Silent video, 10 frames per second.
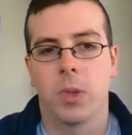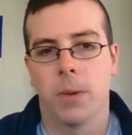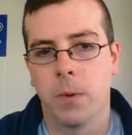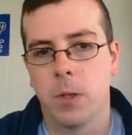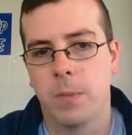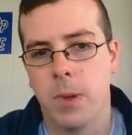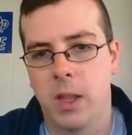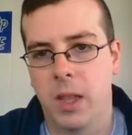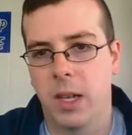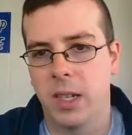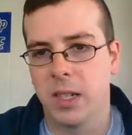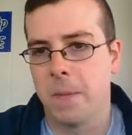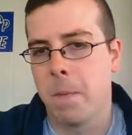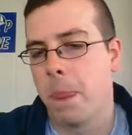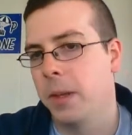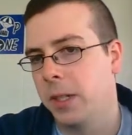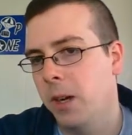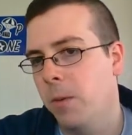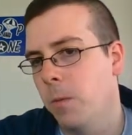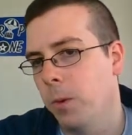The first big thing is
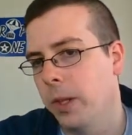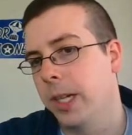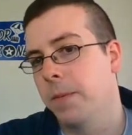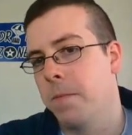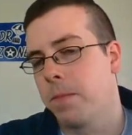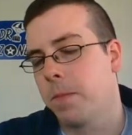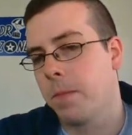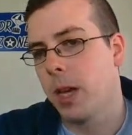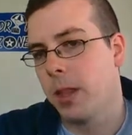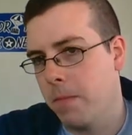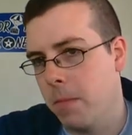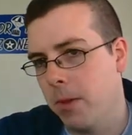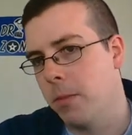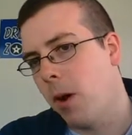they're